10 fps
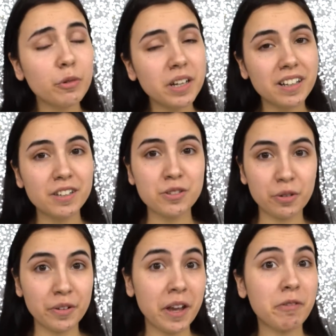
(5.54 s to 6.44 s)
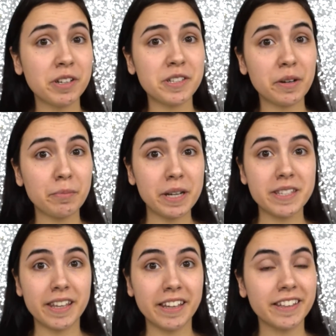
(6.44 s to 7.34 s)
really sorry, I want to start by
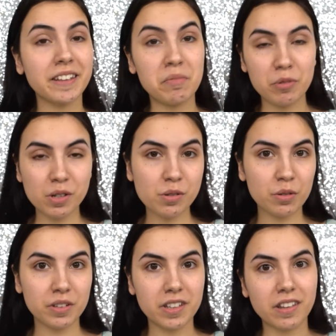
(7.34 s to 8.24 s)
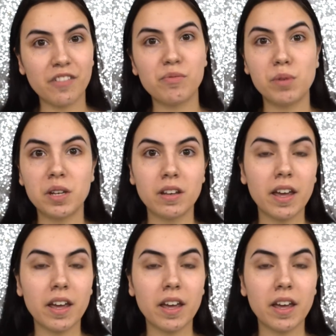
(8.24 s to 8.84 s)
saying that I'm really sorry that I've been